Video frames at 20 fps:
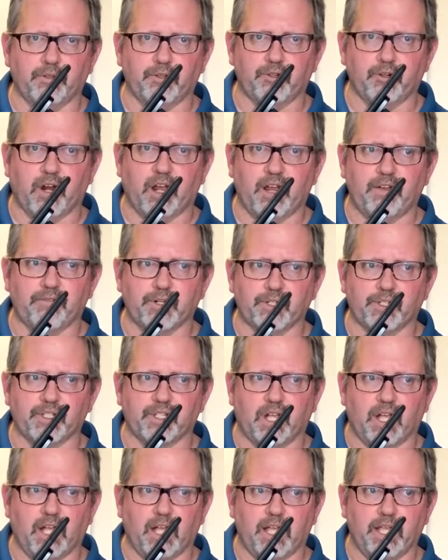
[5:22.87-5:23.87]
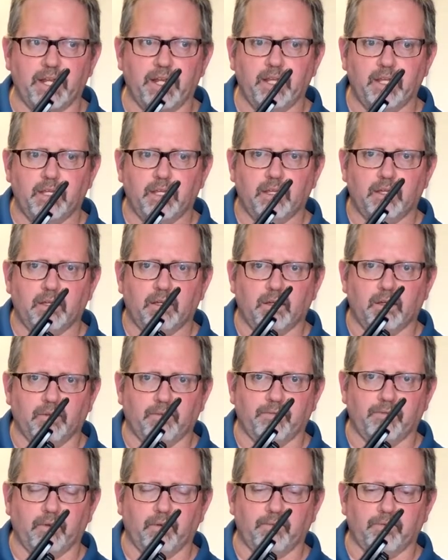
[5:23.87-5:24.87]
the driver's side
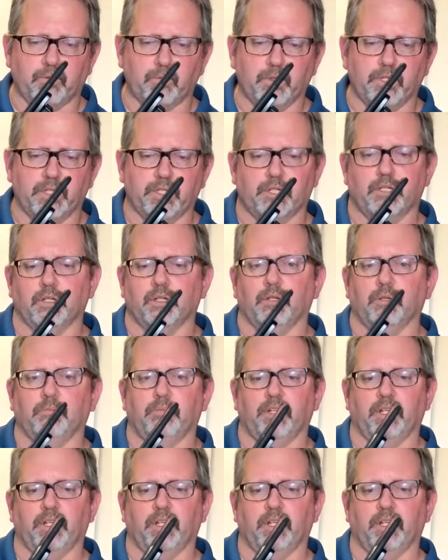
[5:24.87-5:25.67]
of the windshield.